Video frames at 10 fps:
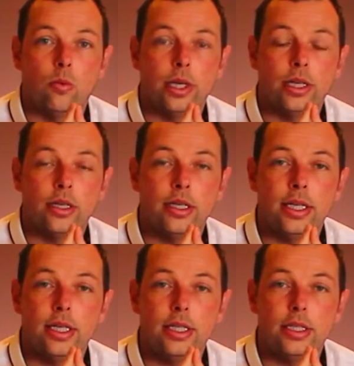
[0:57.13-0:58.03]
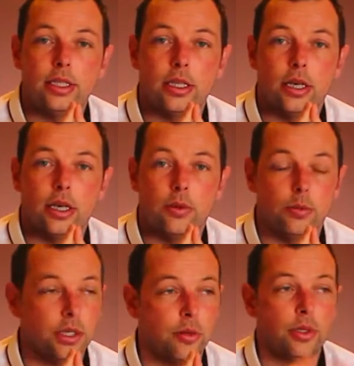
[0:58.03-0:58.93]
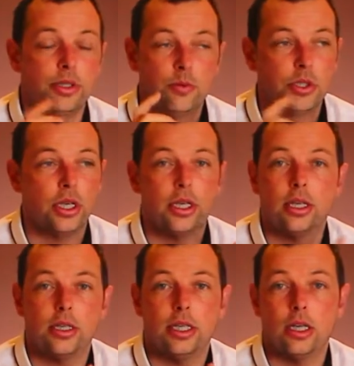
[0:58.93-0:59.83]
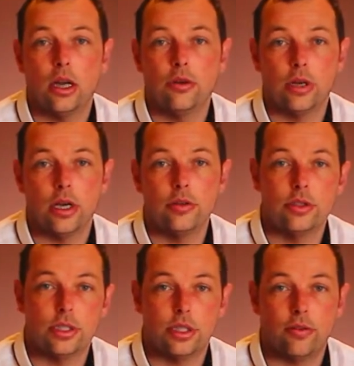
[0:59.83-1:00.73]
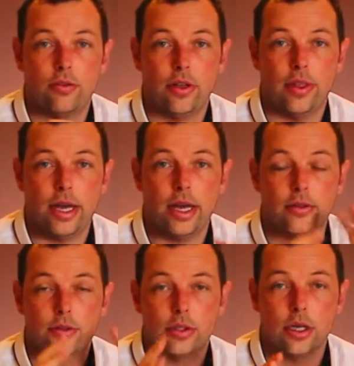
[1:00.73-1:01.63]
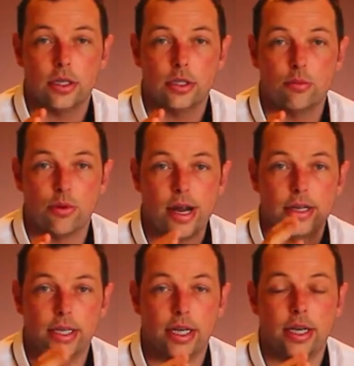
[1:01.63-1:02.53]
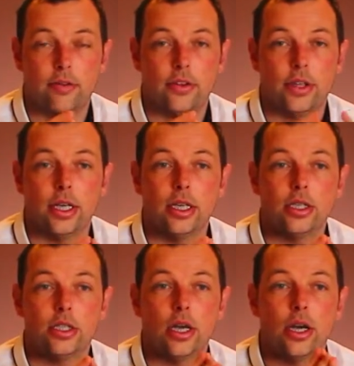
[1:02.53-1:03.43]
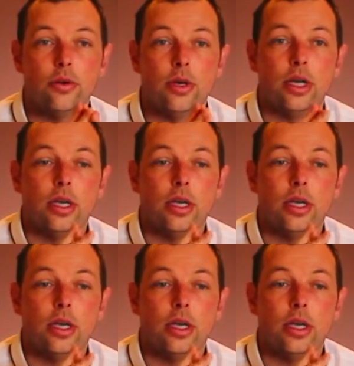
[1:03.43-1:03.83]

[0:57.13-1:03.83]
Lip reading: going to need we're certainly going to need logos and stuff like that to brand it and everything. So